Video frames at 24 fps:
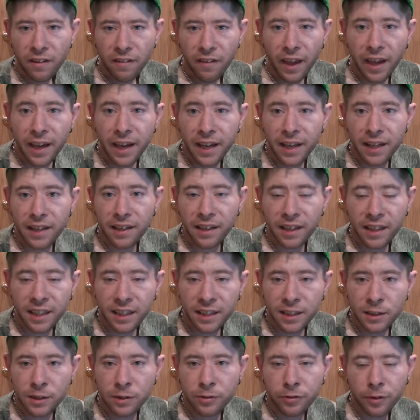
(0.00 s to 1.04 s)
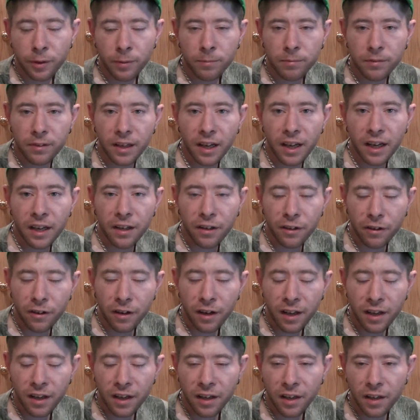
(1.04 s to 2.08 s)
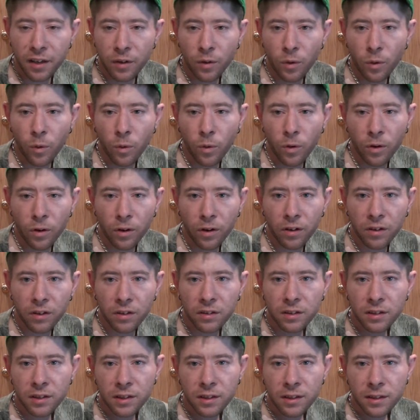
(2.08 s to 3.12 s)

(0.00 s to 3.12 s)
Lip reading: they get leads from the internet, or,